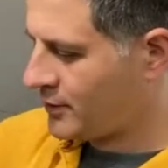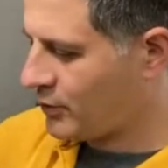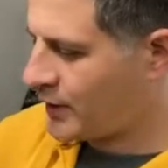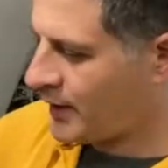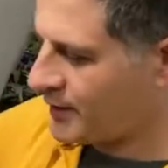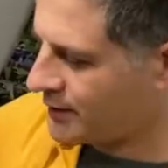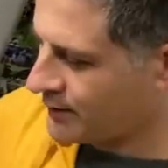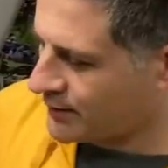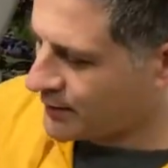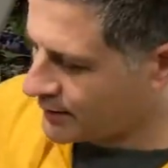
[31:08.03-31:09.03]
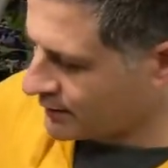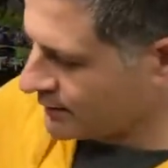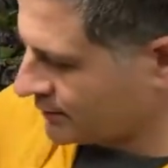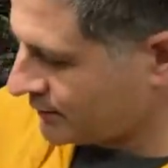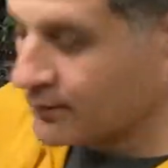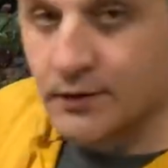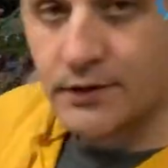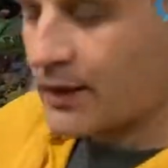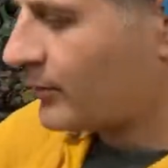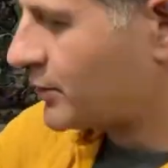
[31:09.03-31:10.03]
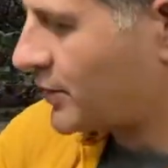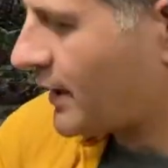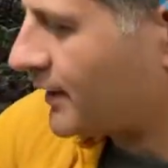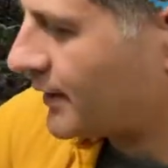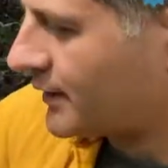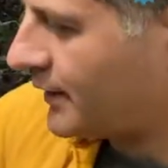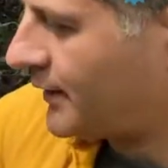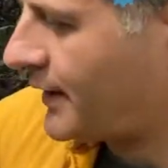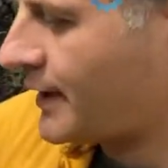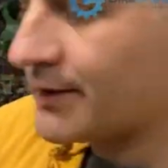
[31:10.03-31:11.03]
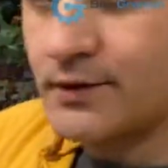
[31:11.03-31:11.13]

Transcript: Okay, double checking again.